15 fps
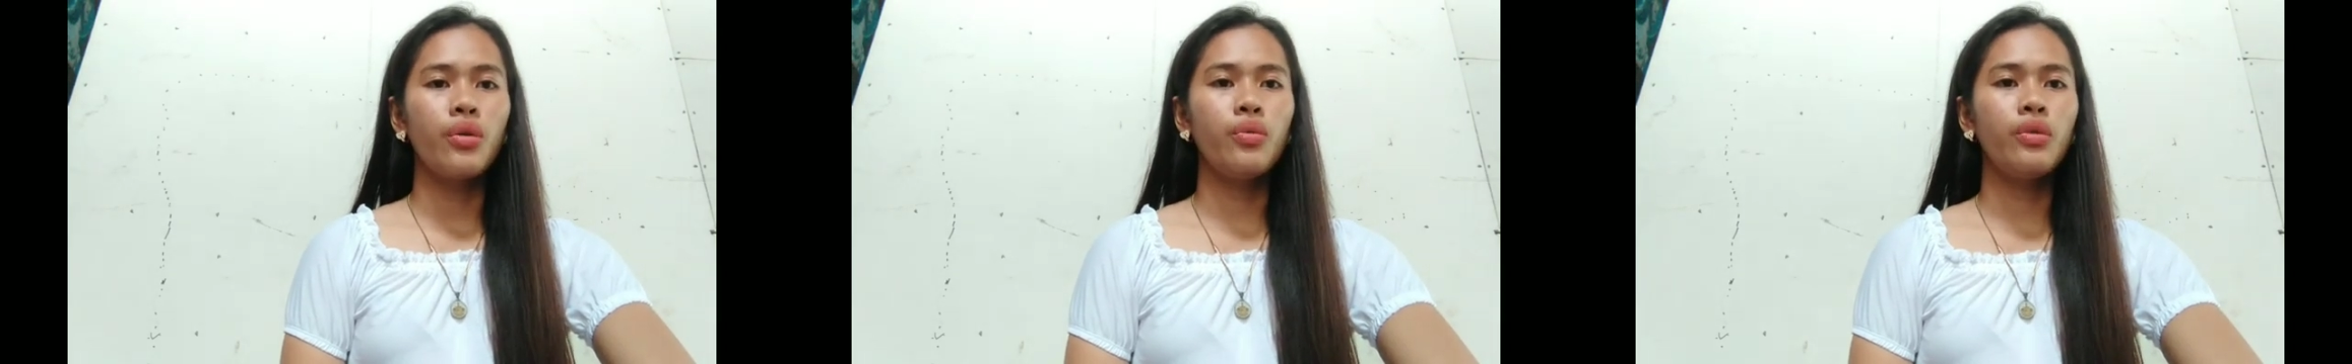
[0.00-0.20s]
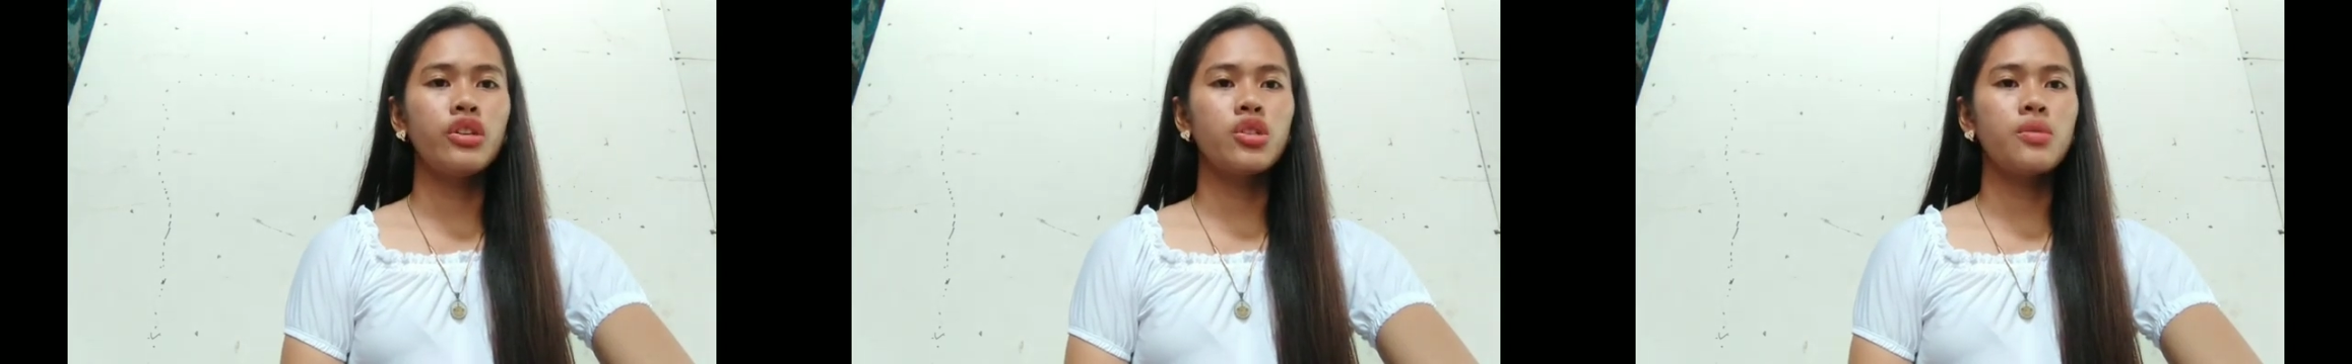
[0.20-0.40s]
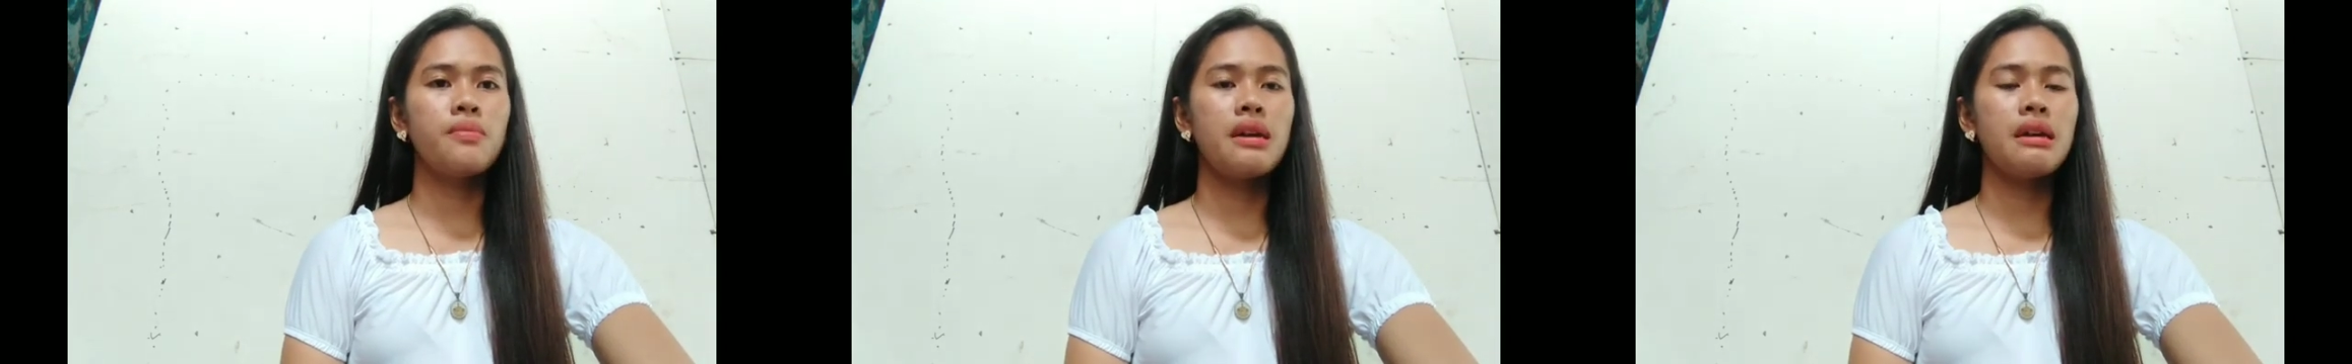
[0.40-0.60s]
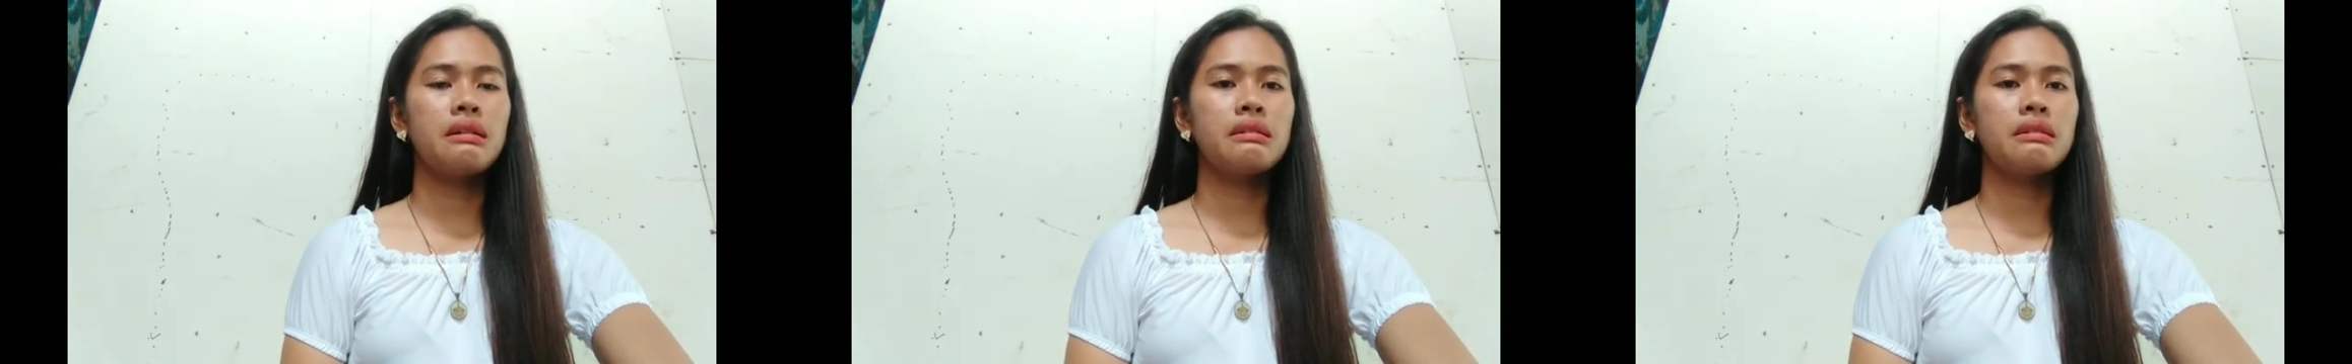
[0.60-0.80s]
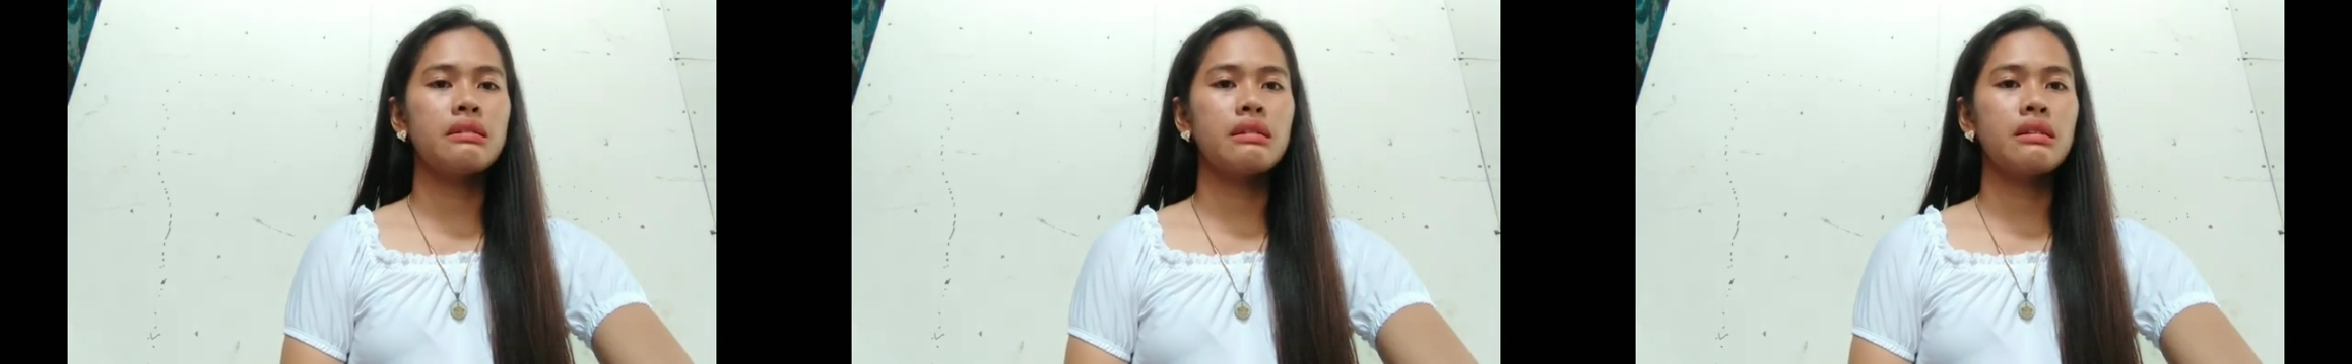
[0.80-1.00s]
which make
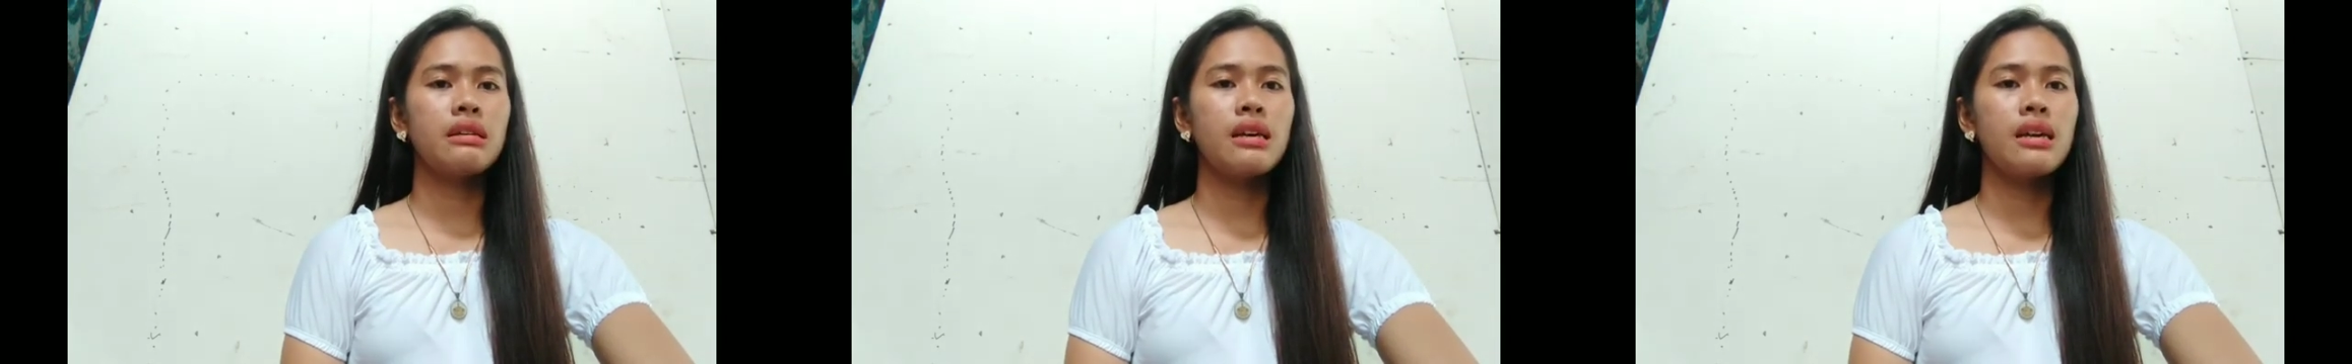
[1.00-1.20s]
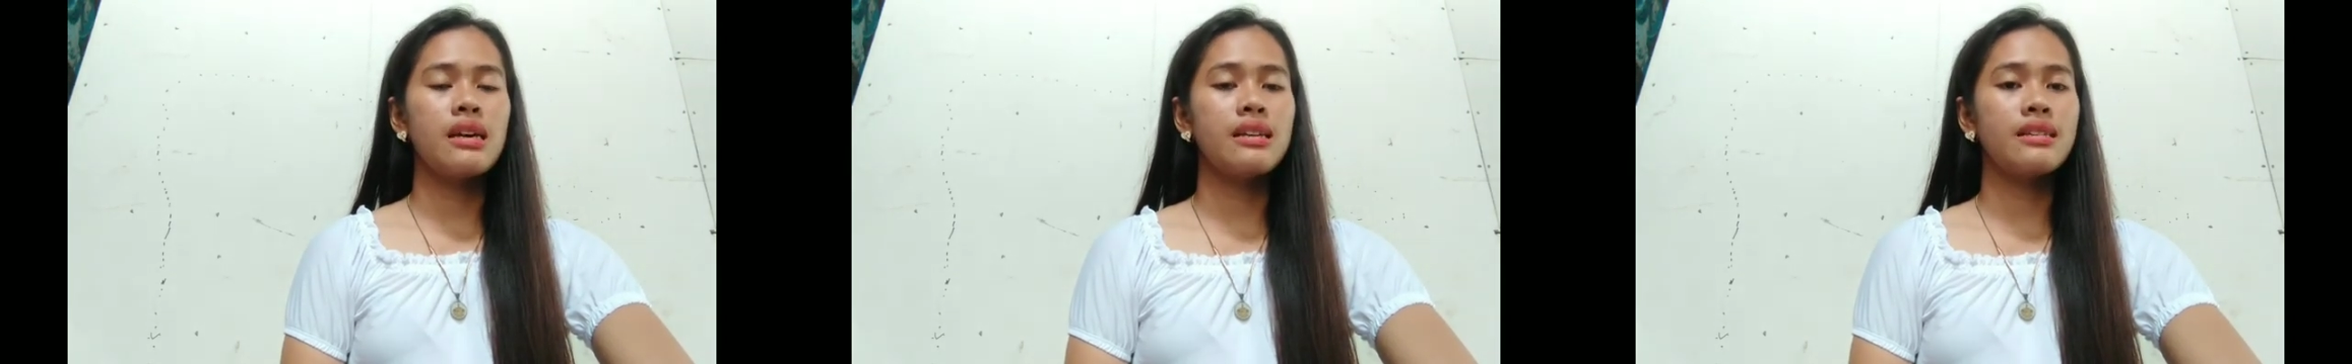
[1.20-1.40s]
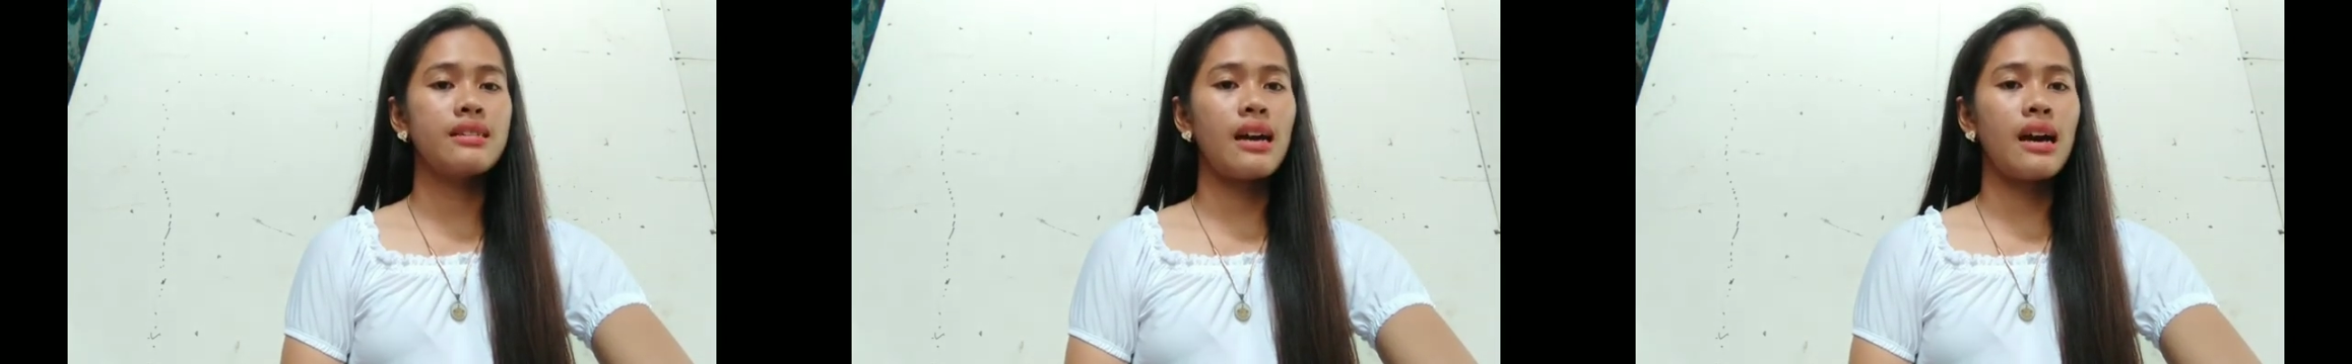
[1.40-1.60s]
his